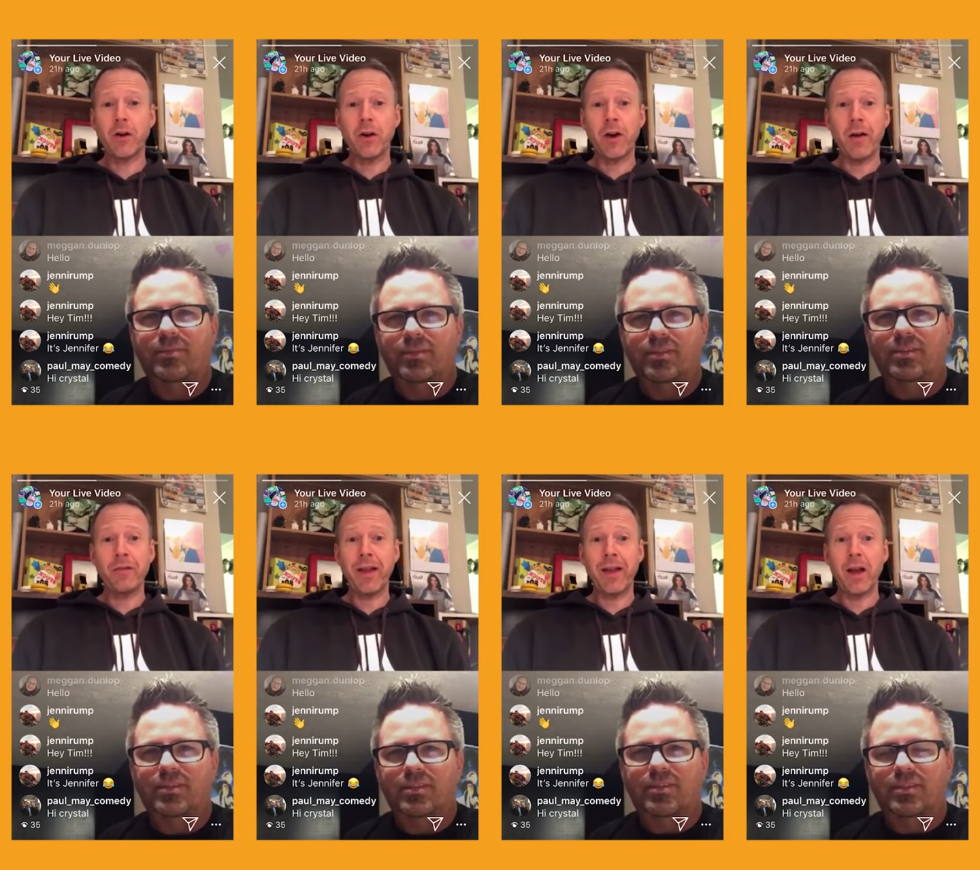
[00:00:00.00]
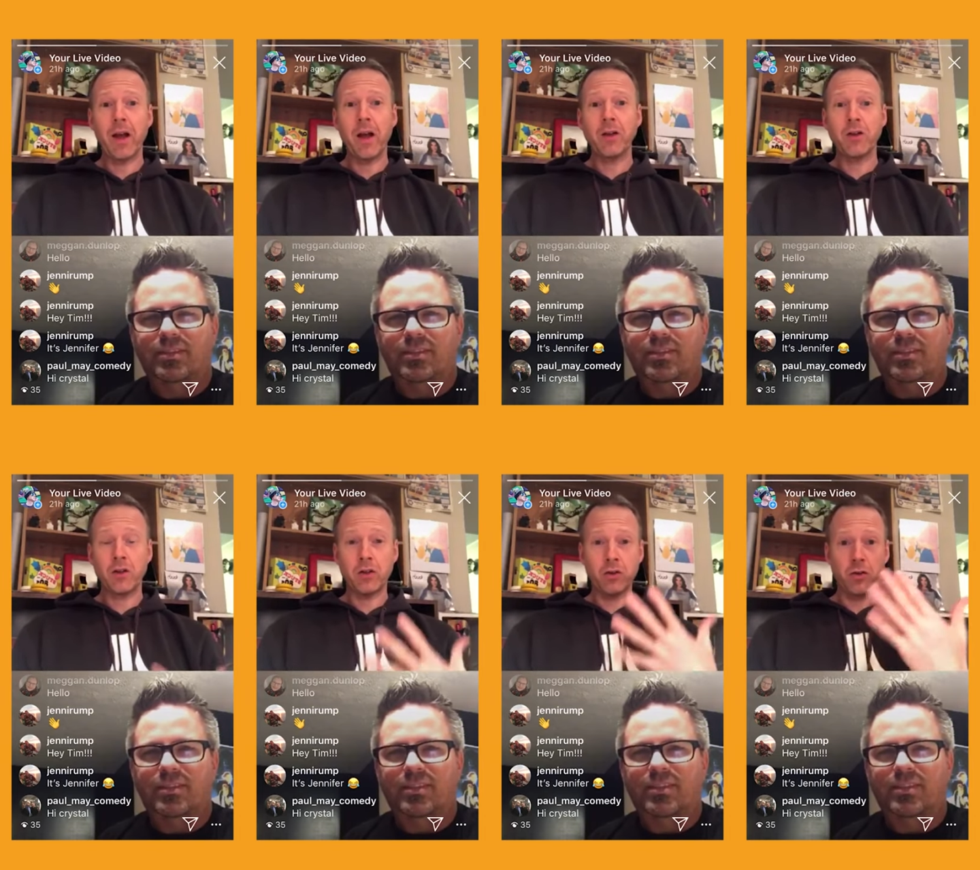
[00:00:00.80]
Speaker 1: of like
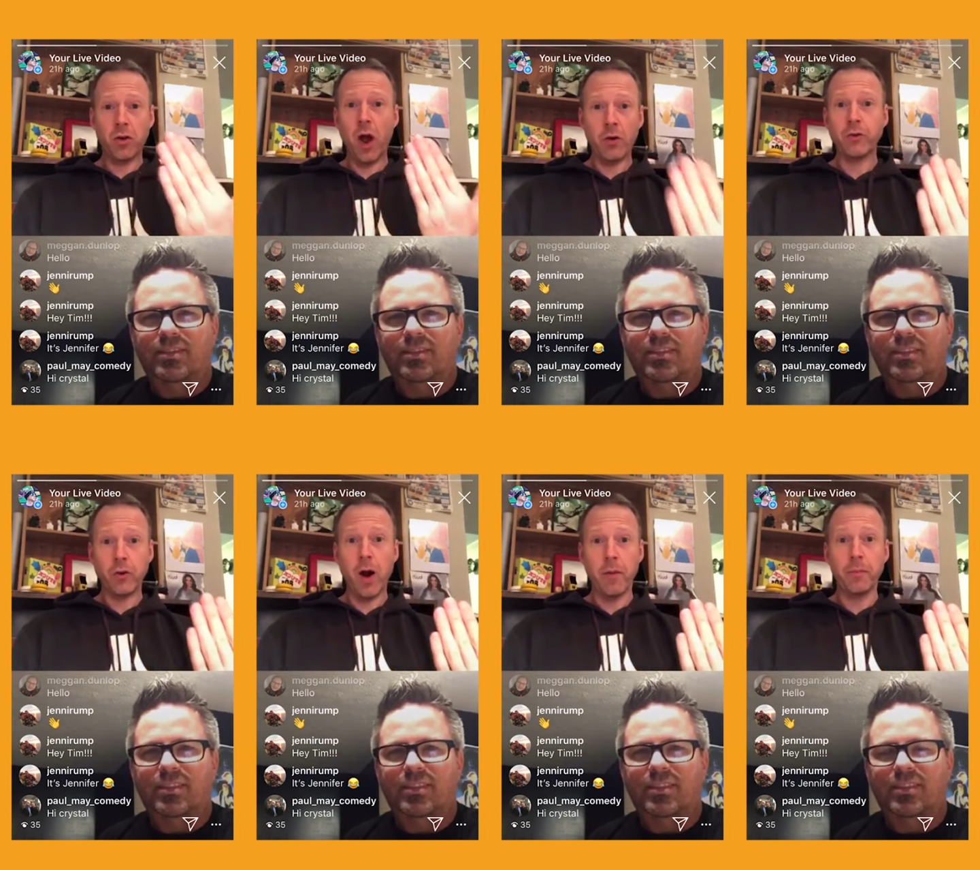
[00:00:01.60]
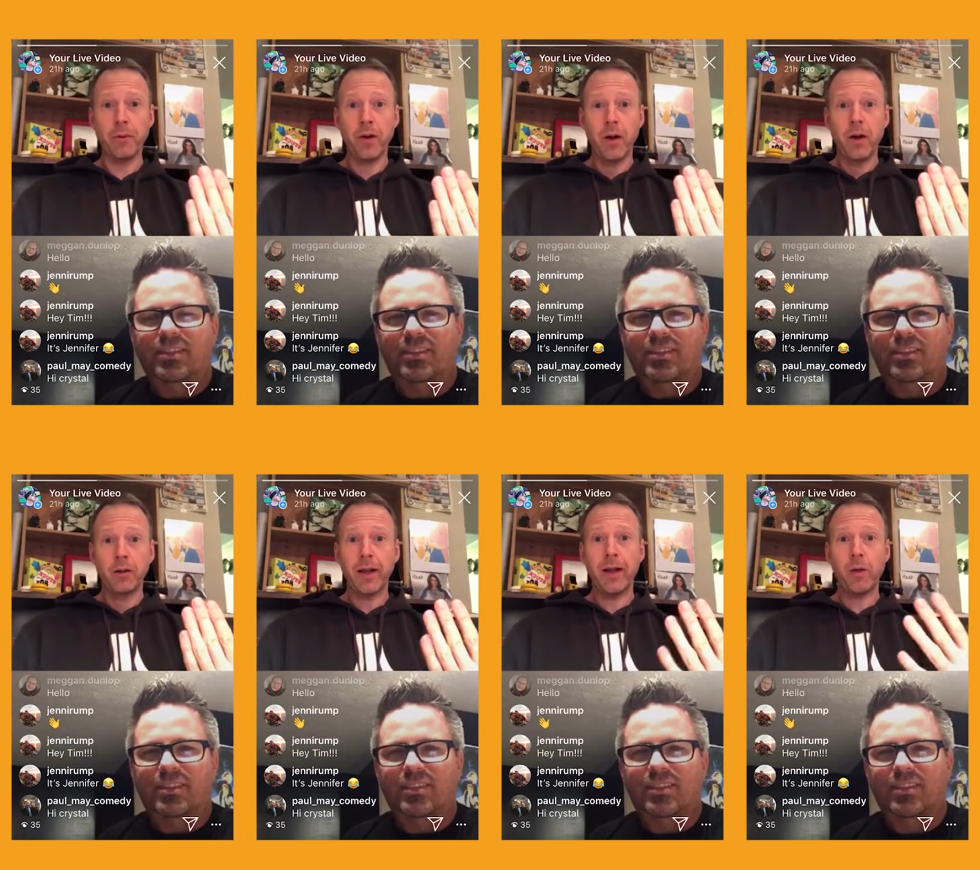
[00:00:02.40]
Donald Trump
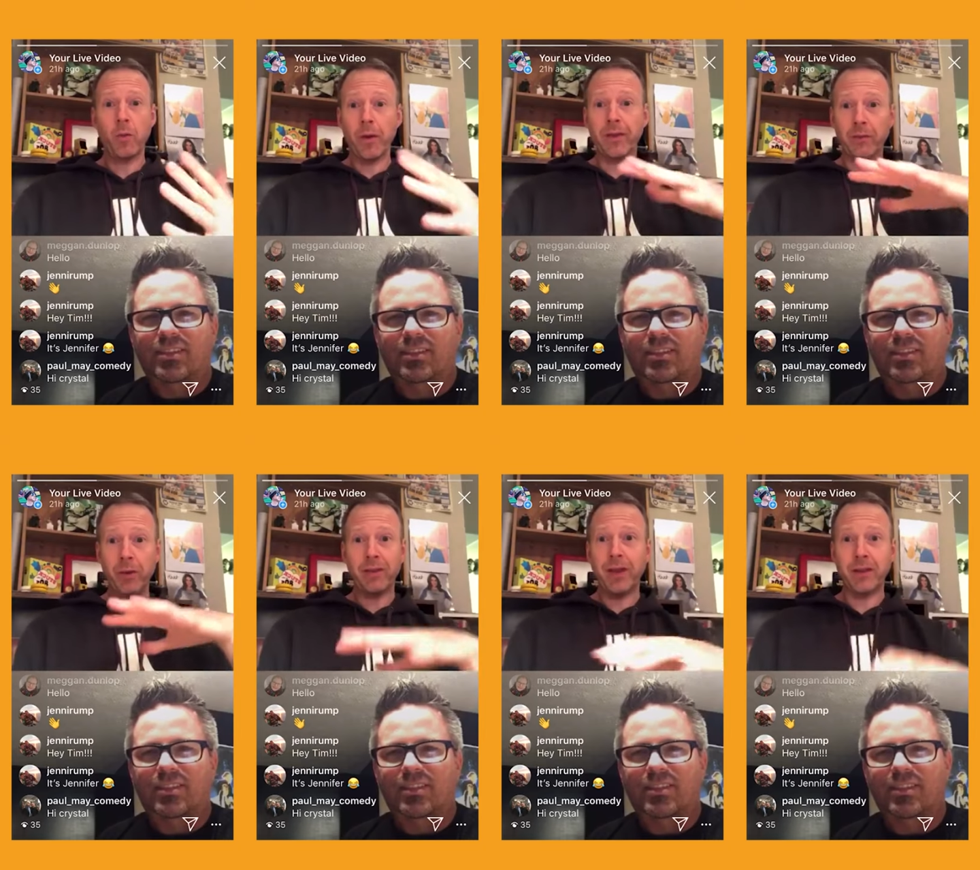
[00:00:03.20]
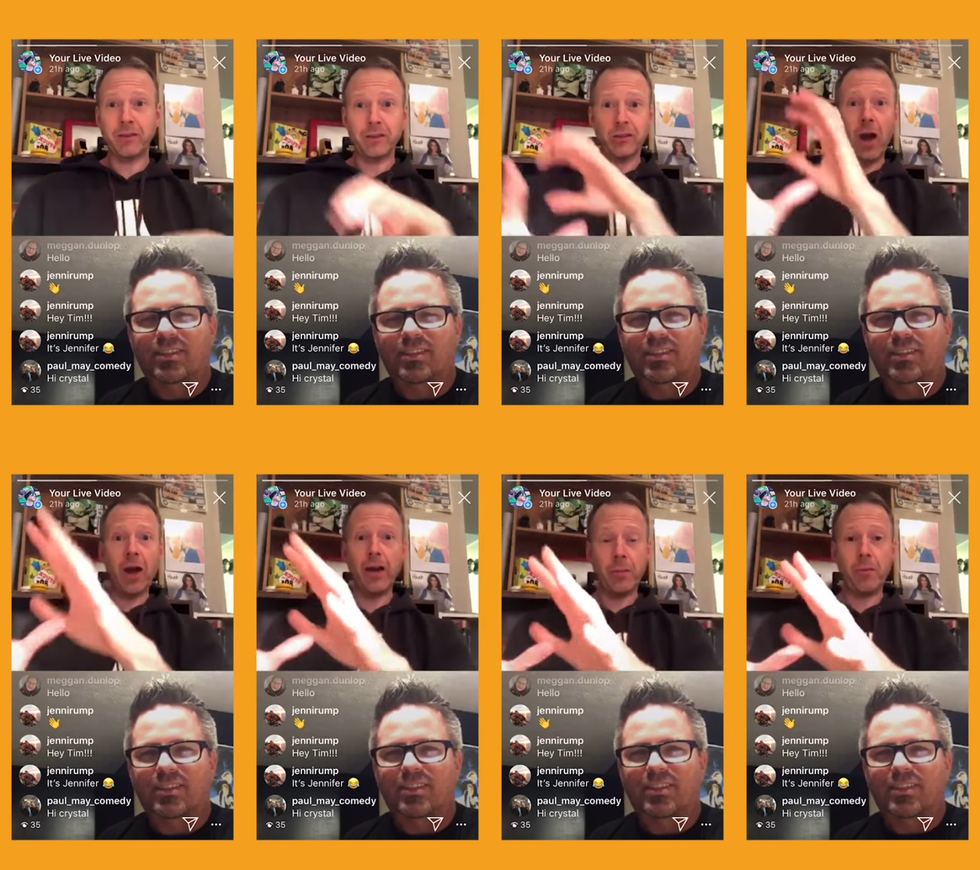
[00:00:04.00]
like with with like a Saudi
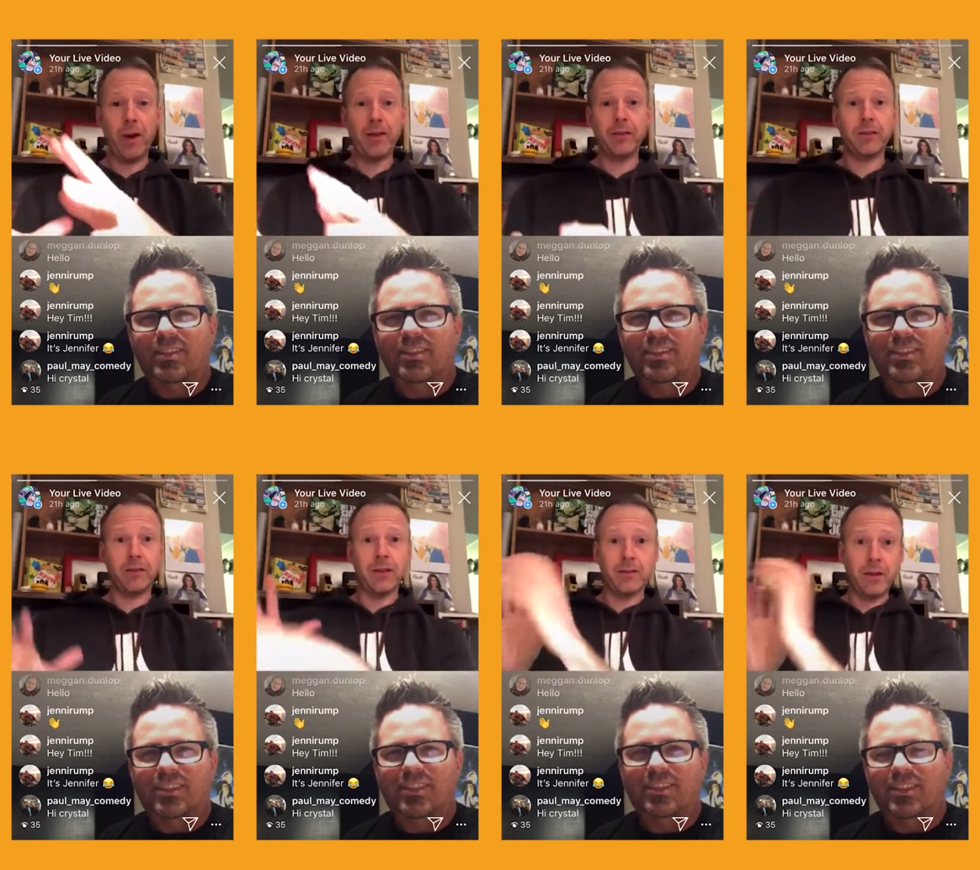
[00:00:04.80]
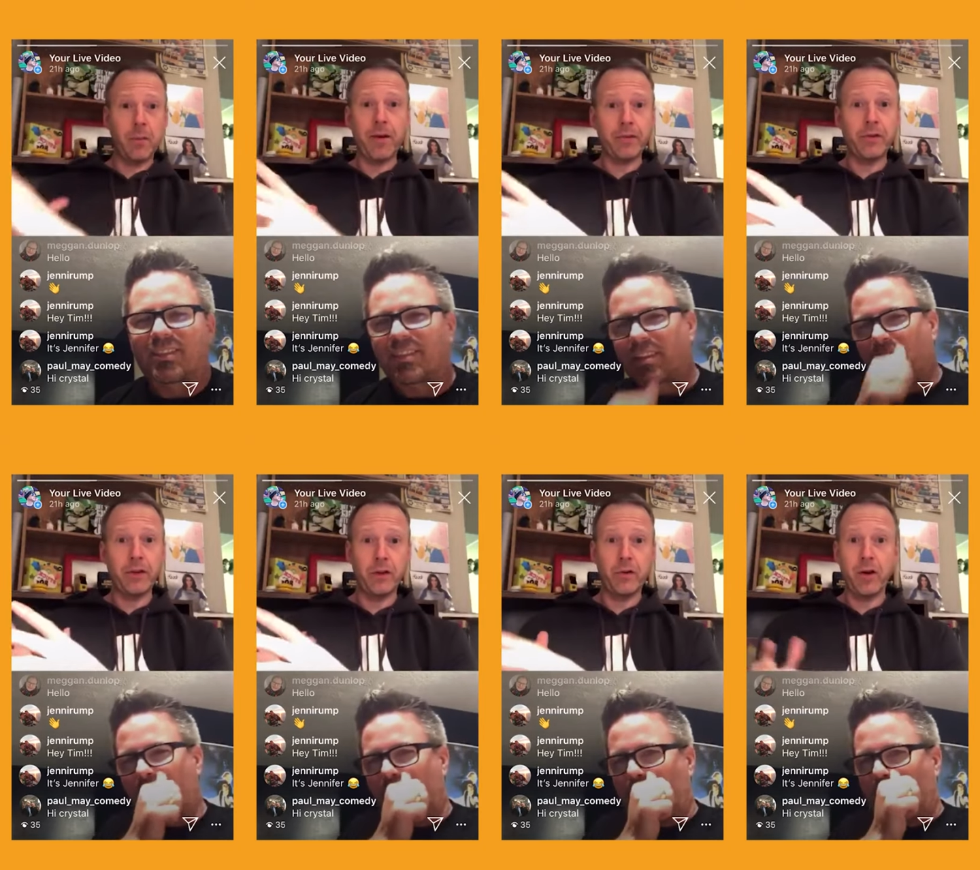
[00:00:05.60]
prince and some other
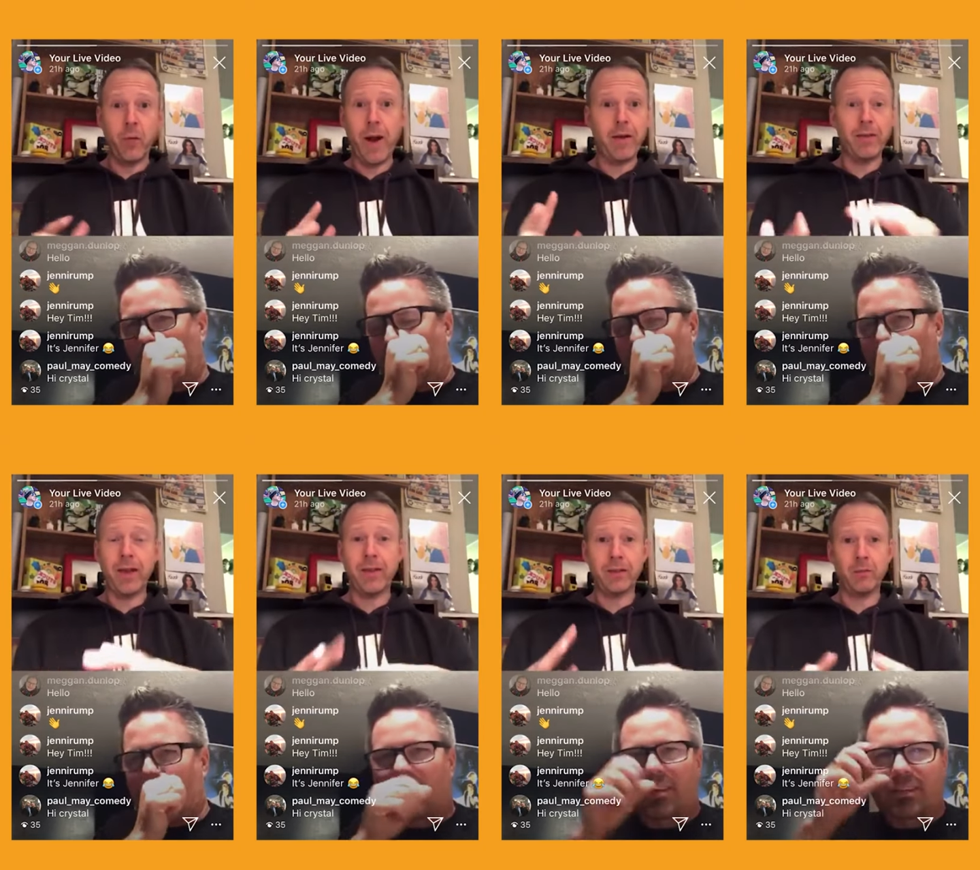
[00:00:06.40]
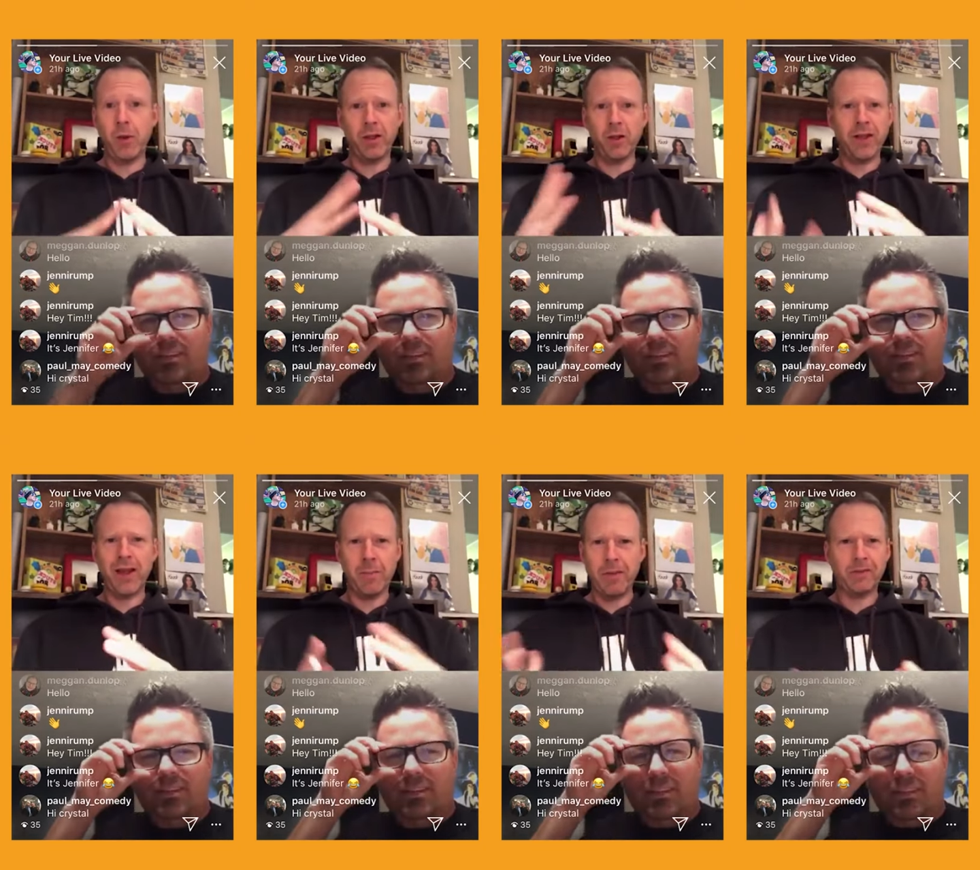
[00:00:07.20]
dude around like this what looked like a
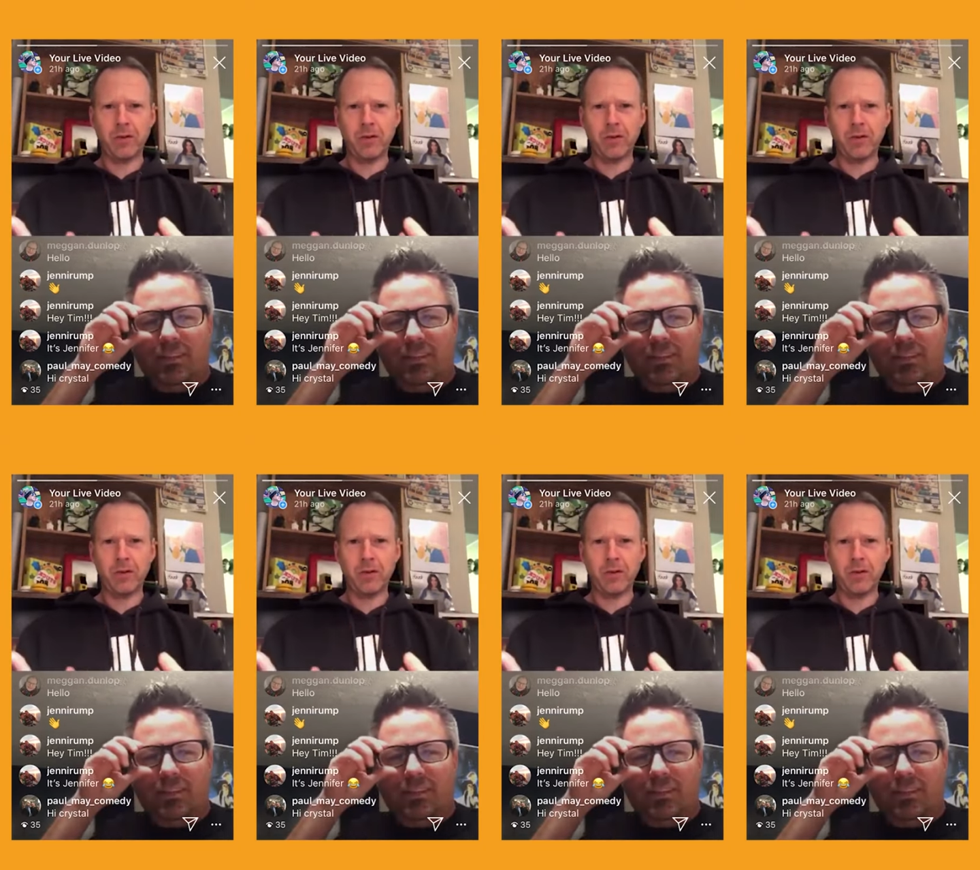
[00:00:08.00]
mystical